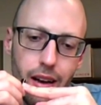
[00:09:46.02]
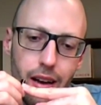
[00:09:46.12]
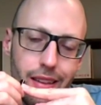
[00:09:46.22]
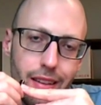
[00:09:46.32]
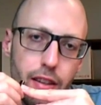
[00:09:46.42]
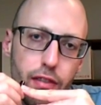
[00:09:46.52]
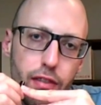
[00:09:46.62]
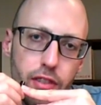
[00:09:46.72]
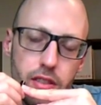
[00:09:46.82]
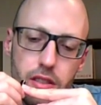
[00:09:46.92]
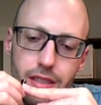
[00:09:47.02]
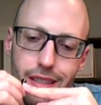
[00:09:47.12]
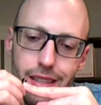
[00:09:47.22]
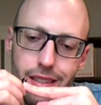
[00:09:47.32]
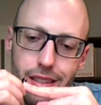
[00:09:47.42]
The difference is
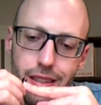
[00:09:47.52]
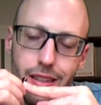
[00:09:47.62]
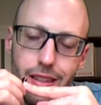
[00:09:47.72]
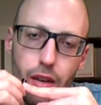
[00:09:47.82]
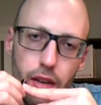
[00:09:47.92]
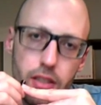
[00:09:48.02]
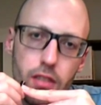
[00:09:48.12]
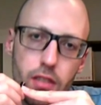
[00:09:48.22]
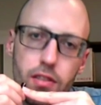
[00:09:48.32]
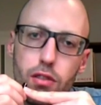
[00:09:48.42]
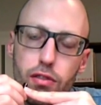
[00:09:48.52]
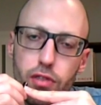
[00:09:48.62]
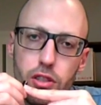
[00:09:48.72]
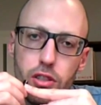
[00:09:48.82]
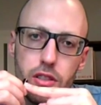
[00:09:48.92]
that the direction of the two
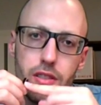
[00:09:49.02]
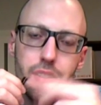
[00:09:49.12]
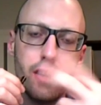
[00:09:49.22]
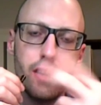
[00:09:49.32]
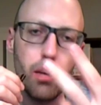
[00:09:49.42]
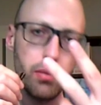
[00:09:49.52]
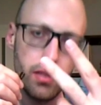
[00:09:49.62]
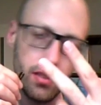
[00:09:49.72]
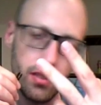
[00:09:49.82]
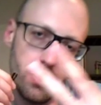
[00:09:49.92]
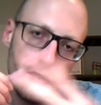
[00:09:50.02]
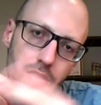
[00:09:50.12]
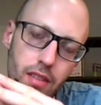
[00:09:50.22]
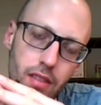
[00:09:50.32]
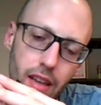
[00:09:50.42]
forces is opposite.
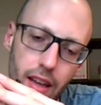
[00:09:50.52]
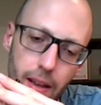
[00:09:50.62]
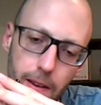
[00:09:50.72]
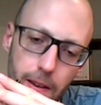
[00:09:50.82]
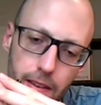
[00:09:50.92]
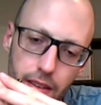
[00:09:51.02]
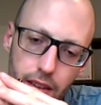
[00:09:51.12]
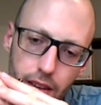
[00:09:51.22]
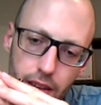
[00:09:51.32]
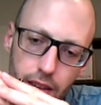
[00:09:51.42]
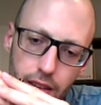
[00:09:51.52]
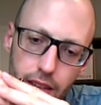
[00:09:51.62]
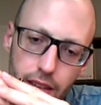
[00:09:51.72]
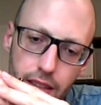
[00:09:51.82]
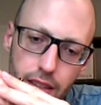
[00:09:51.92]
And
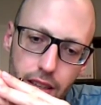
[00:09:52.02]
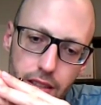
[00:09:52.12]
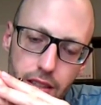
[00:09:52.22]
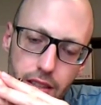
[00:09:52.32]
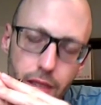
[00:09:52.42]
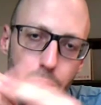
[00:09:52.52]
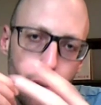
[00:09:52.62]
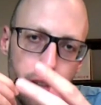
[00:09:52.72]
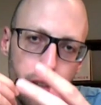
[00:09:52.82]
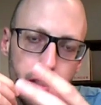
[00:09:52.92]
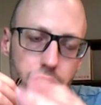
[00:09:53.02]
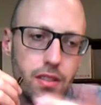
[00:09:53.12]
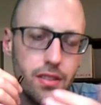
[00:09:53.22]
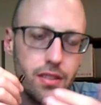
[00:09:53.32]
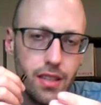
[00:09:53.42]
that is important,
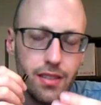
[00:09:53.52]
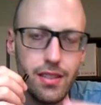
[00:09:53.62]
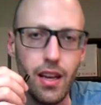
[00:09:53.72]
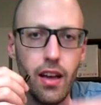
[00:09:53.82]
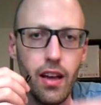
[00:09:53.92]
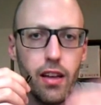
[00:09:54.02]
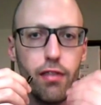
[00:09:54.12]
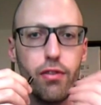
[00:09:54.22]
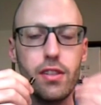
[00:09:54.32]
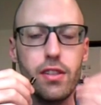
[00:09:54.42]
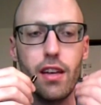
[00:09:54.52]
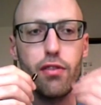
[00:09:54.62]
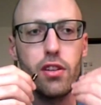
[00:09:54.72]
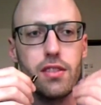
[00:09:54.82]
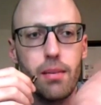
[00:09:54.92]
since if we take, for
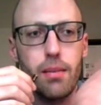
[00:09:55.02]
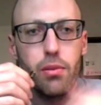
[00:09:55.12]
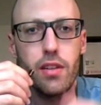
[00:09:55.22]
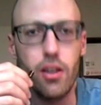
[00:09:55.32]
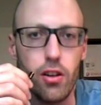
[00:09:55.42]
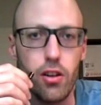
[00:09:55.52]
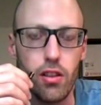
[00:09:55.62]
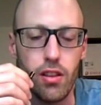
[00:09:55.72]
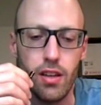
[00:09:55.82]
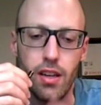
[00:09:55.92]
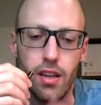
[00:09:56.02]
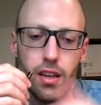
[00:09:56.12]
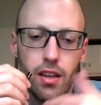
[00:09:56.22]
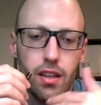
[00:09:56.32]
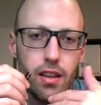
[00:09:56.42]
example, the Earth,
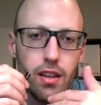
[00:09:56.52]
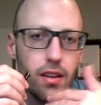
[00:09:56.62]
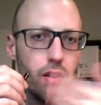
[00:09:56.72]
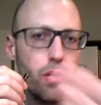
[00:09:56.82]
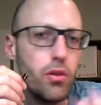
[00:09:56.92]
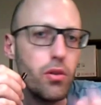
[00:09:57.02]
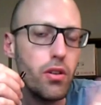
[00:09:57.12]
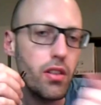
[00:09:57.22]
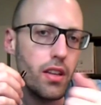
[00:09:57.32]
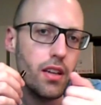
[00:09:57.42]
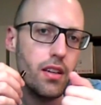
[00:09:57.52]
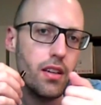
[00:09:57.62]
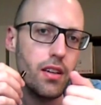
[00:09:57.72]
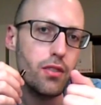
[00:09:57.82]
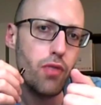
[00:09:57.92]
who do you think
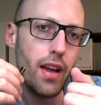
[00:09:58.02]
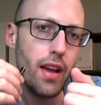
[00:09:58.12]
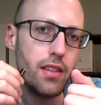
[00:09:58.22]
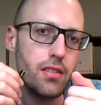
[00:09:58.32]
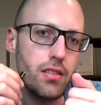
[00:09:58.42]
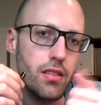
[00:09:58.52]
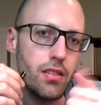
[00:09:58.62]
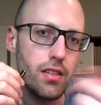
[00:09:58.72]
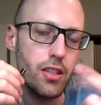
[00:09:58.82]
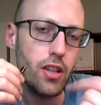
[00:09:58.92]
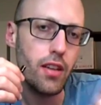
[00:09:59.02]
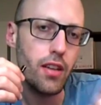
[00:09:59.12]
attracts each other